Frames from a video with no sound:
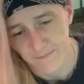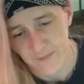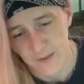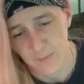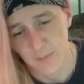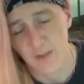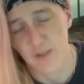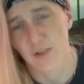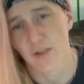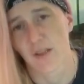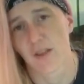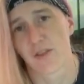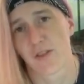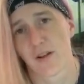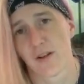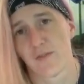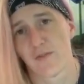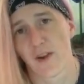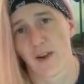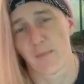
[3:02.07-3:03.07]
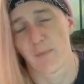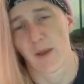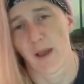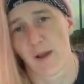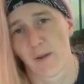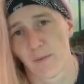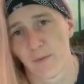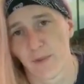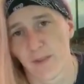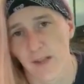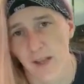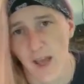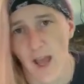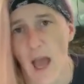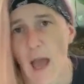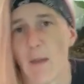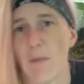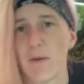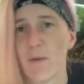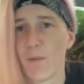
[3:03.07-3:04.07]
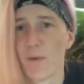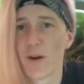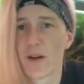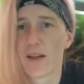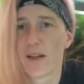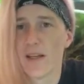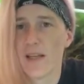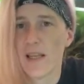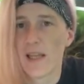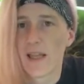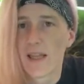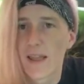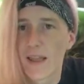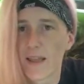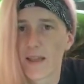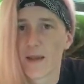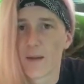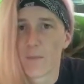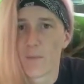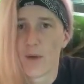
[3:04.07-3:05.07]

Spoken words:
Especially a 35-pound one. I've been working, like,